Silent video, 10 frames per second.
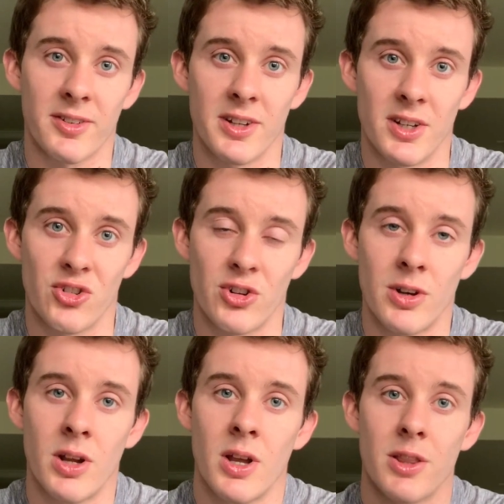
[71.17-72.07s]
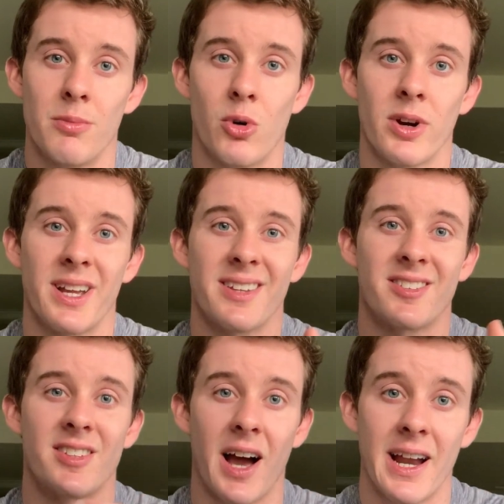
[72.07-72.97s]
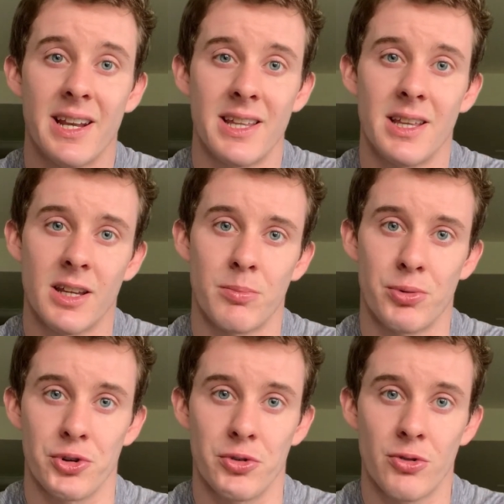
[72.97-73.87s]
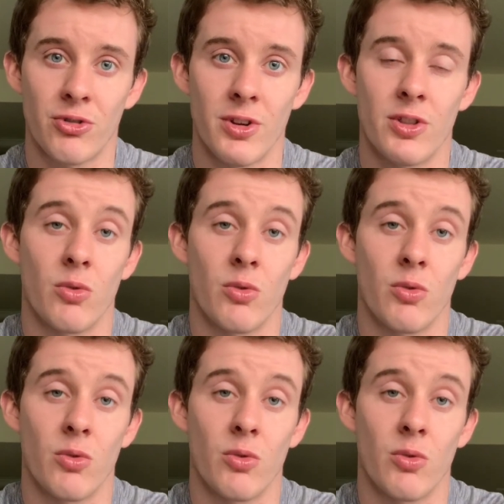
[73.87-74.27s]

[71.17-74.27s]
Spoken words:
condition, the more anxiety it can produce and the